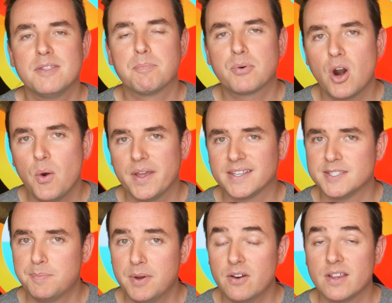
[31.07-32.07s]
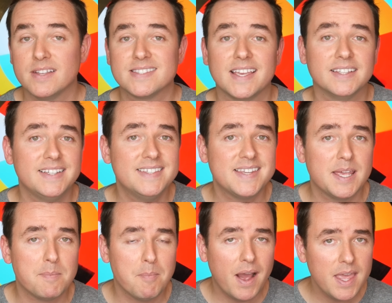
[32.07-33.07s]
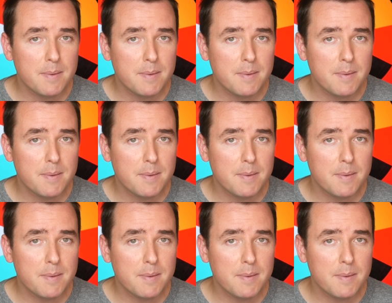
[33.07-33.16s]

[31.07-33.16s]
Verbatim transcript: the Pro experience, at least in my